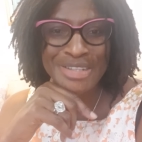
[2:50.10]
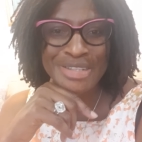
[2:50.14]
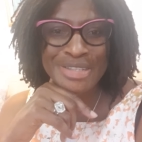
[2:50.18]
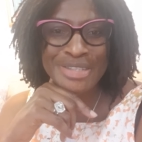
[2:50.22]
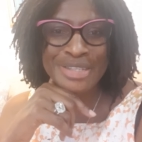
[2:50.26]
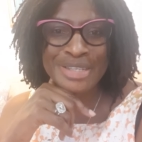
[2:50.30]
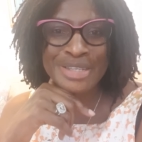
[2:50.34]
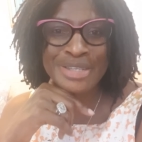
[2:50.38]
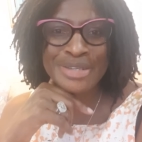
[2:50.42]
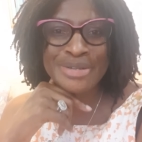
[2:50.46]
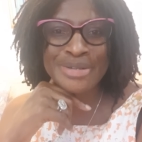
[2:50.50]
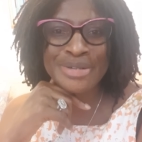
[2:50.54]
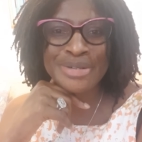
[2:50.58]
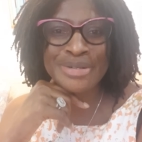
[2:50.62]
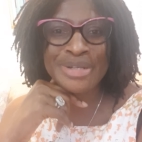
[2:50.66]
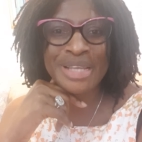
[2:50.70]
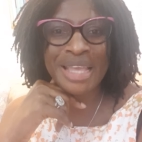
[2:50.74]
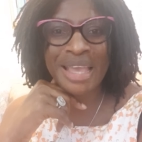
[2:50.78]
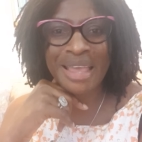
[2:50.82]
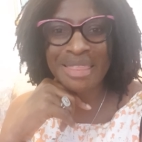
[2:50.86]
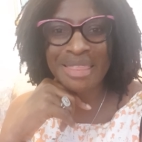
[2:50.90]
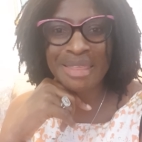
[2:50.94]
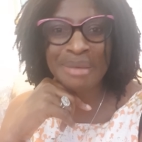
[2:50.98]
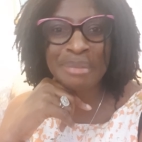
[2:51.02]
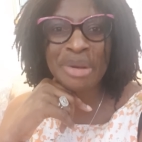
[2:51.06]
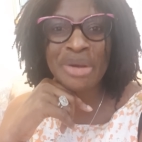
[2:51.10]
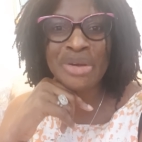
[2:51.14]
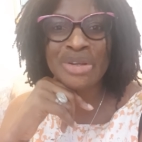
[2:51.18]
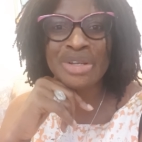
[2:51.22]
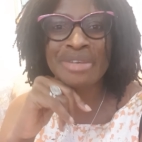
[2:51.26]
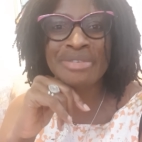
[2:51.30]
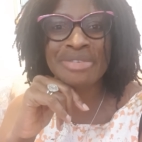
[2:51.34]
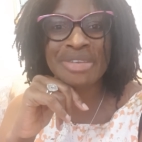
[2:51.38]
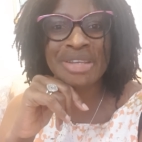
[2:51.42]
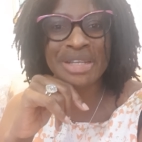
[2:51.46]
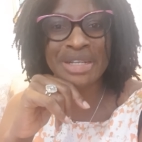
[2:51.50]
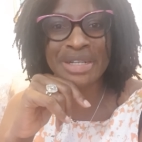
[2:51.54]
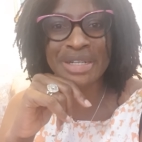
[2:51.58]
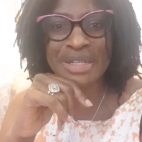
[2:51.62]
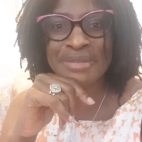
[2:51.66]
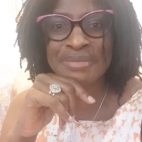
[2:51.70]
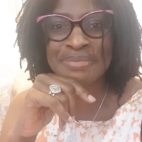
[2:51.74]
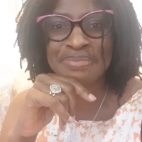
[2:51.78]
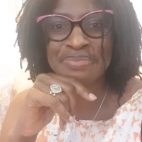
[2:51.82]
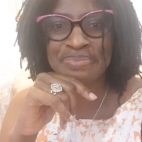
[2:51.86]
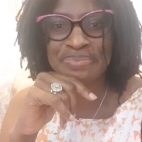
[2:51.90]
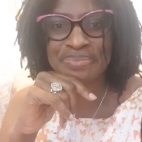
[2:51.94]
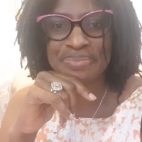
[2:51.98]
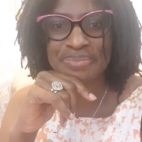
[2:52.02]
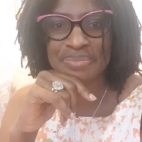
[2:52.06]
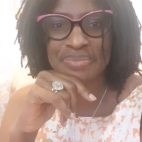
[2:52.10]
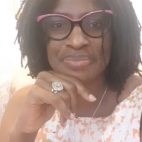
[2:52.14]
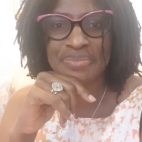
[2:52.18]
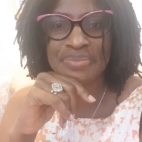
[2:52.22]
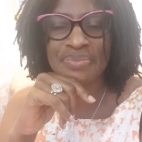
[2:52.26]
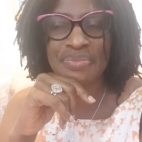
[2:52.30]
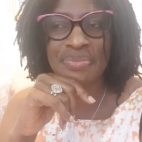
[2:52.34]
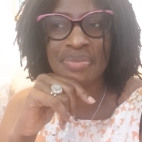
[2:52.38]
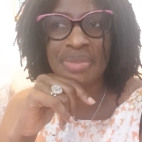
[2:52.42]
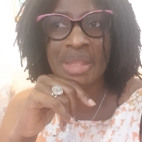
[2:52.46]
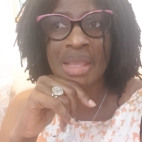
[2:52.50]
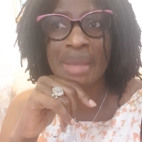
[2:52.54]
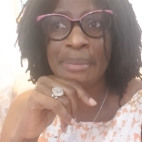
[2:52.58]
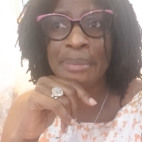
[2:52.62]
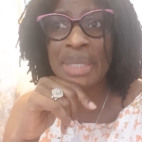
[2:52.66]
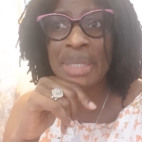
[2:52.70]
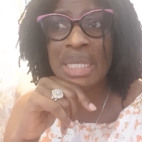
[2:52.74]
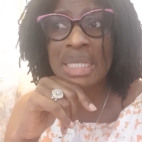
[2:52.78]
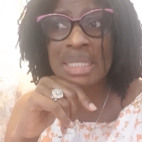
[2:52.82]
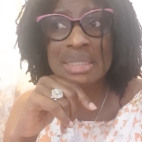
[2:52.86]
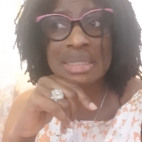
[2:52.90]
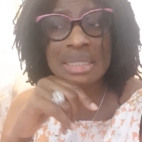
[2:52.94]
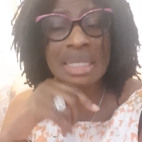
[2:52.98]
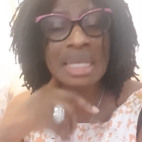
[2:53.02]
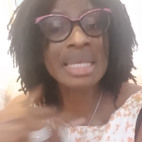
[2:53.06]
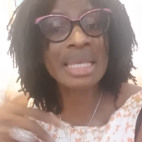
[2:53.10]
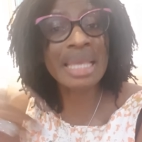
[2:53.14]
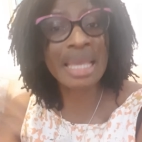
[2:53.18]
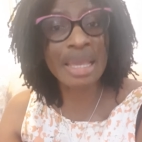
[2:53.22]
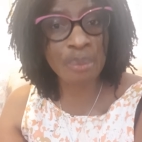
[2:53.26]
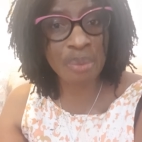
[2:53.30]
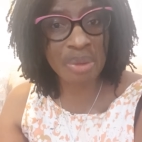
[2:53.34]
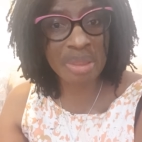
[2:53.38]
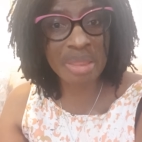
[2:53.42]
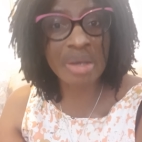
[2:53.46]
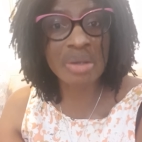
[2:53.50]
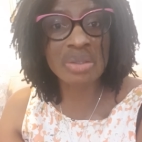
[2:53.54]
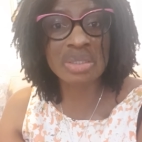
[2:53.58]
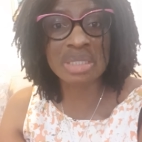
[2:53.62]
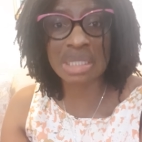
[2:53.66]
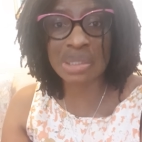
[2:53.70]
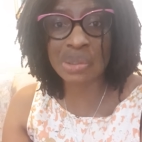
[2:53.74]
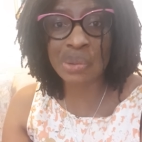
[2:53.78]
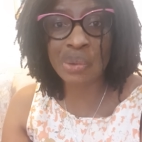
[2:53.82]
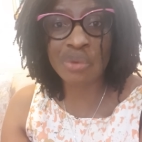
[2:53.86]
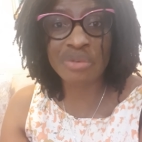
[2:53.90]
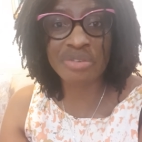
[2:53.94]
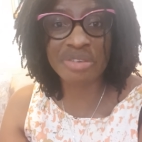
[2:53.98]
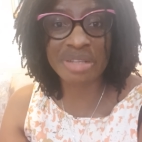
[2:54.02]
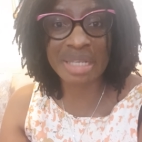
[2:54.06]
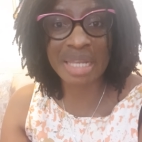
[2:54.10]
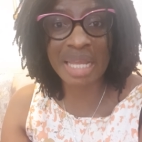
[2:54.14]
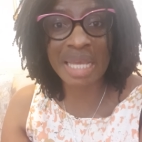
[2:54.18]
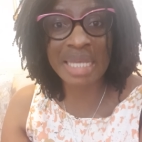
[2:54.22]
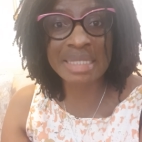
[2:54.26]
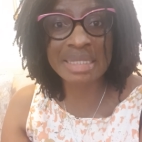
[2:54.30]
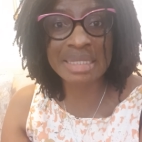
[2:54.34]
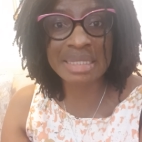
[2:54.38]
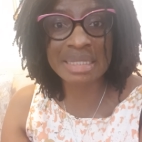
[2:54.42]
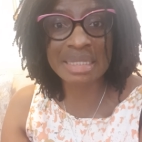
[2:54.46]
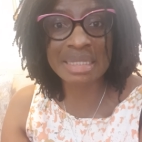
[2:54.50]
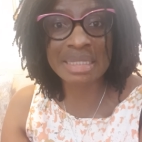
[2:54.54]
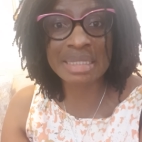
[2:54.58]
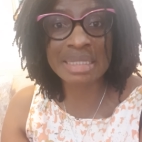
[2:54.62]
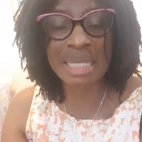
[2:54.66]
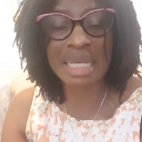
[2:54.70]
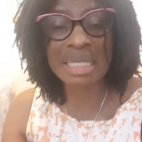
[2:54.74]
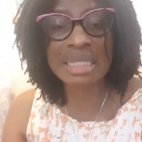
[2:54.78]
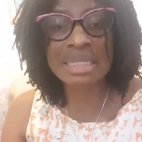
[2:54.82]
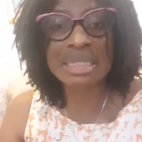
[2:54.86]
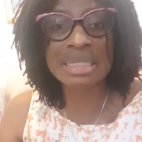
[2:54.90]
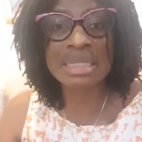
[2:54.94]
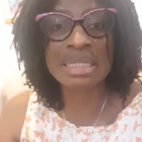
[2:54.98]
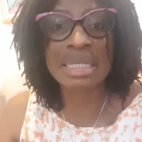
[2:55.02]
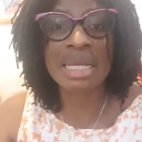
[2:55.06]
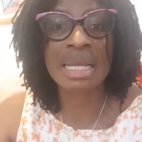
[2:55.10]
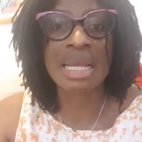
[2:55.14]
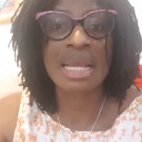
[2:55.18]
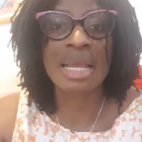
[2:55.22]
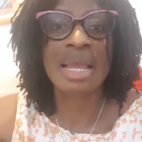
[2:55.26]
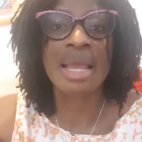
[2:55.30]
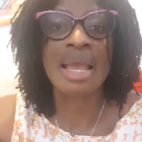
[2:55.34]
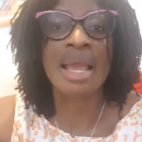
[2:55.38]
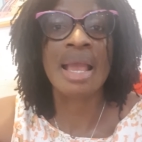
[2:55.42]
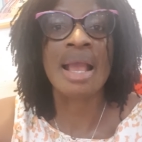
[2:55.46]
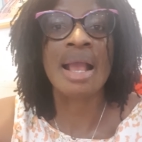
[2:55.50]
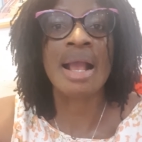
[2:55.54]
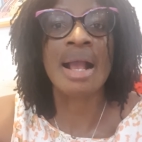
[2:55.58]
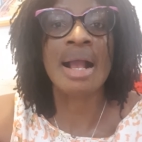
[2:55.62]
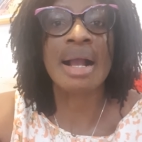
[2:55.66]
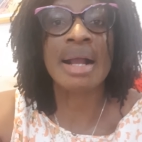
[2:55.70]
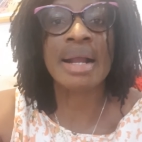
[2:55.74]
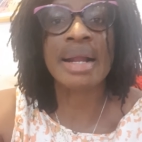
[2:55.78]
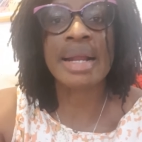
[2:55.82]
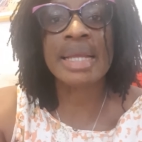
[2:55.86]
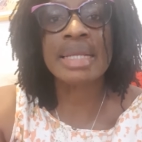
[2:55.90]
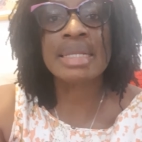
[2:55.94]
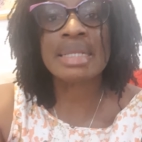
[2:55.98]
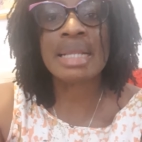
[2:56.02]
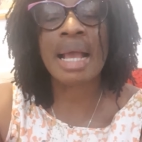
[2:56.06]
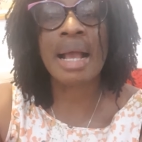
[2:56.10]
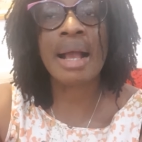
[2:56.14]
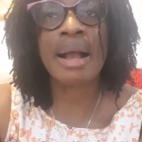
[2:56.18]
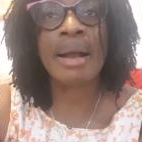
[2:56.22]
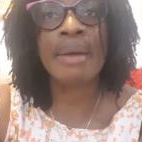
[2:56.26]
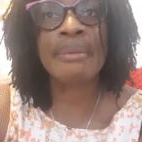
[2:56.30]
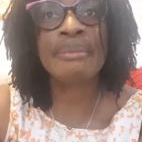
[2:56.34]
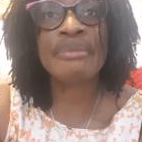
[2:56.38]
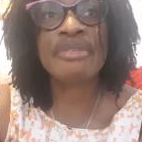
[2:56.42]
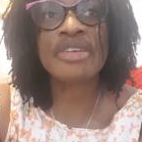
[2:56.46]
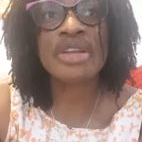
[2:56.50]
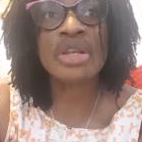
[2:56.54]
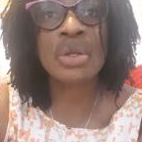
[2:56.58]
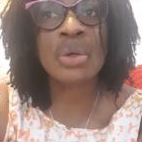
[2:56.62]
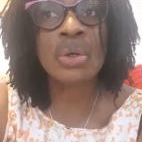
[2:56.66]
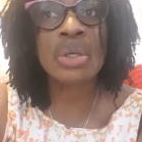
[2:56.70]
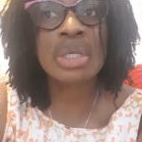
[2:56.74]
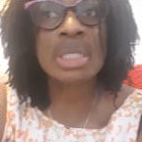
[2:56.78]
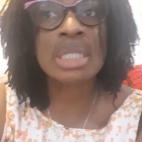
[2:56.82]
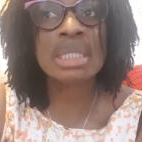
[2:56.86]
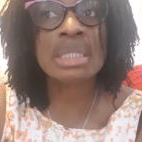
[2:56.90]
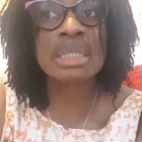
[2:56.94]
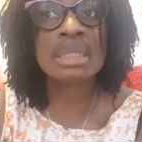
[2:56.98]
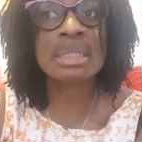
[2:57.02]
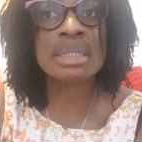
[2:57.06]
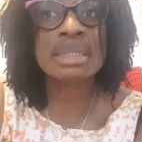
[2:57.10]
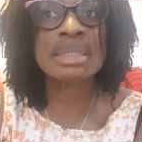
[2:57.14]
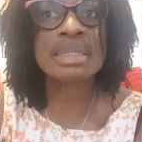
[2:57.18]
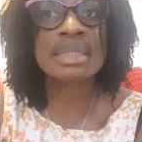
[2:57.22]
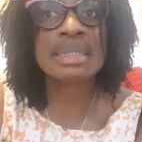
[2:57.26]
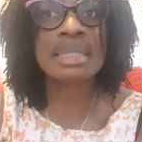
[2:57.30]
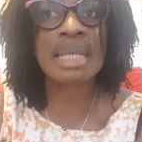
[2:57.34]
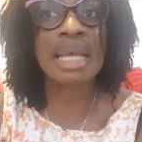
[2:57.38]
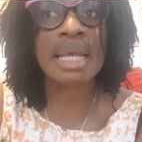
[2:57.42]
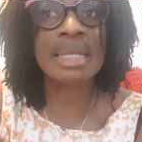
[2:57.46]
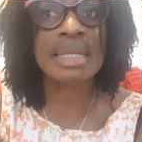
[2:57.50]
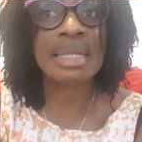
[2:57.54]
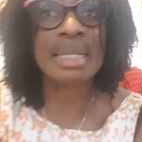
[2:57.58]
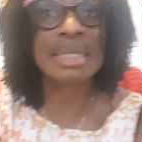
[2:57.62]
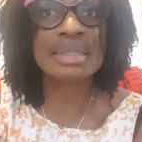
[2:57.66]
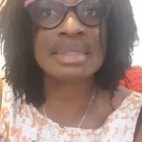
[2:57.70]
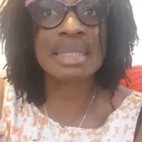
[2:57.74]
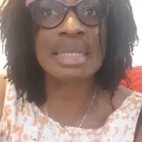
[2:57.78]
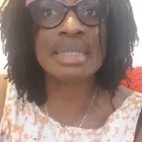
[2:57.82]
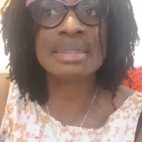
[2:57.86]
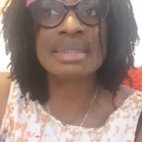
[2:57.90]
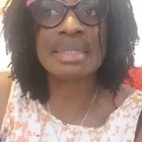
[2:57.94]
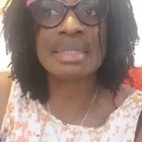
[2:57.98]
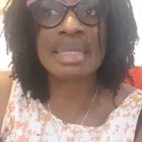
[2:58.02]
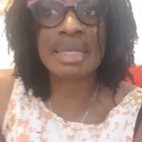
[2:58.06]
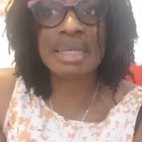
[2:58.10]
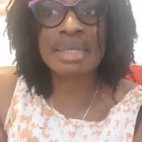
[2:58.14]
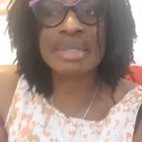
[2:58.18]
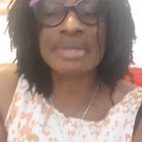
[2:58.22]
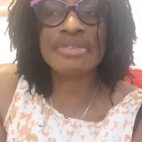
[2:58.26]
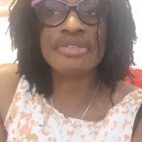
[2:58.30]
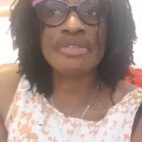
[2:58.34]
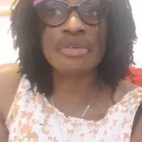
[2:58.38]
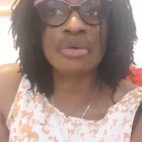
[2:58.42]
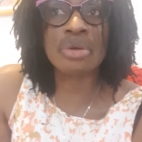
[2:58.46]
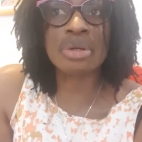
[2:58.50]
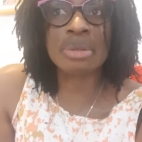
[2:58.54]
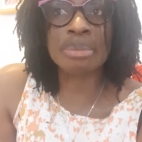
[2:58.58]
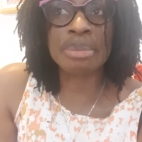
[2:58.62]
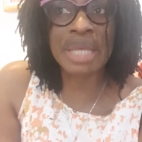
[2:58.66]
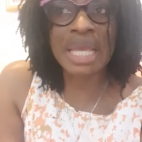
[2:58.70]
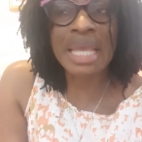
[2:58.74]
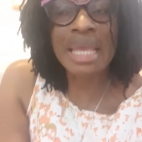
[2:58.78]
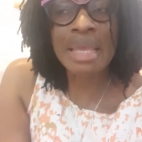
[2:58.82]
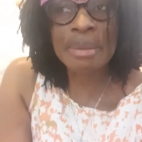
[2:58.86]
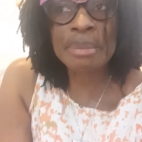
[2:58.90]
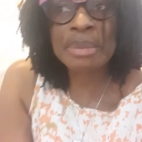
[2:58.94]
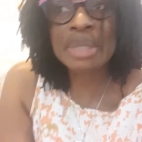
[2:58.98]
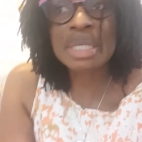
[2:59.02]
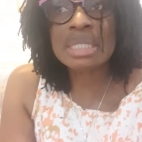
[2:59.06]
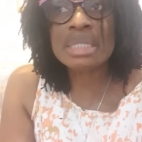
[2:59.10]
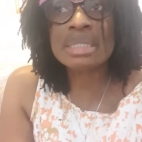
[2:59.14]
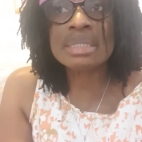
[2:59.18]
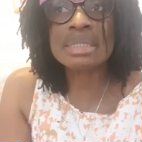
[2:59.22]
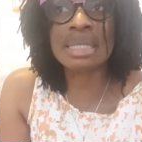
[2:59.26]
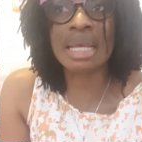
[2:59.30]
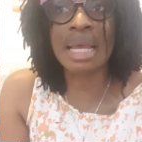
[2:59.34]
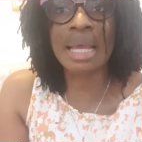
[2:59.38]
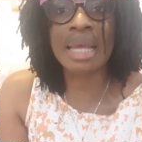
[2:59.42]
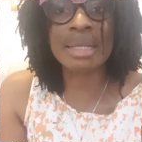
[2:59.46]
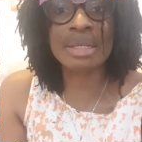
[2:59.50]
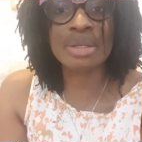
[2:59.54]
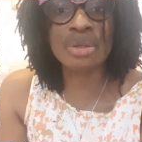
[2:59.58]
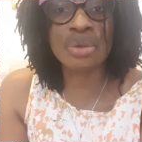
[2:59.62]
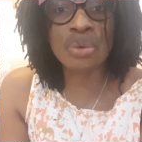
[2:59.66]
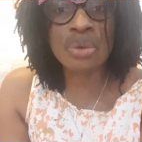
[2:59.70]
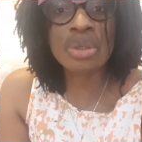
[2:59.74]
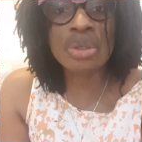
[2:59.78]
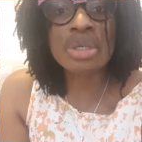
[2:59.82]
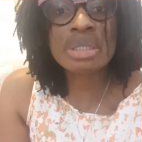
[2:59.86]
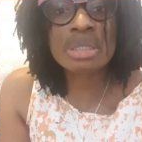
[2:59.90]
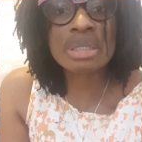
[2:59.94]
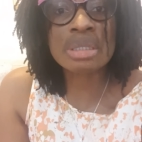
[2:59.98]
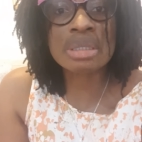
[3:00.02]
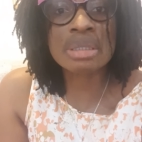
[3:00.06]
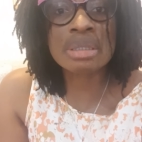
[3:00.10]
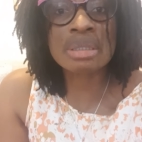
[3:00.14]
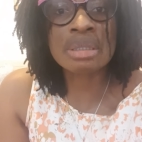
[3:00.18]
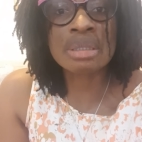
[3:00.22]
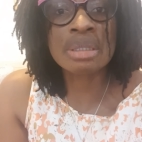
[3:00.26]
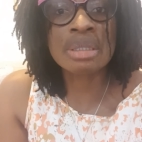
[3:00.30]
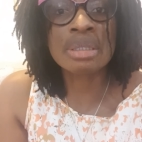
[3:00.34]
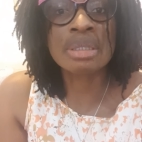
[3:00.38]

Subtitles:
to get them out of here because they came without a COVID-19 test. All right, for locals, and as I said, for Bahamians and local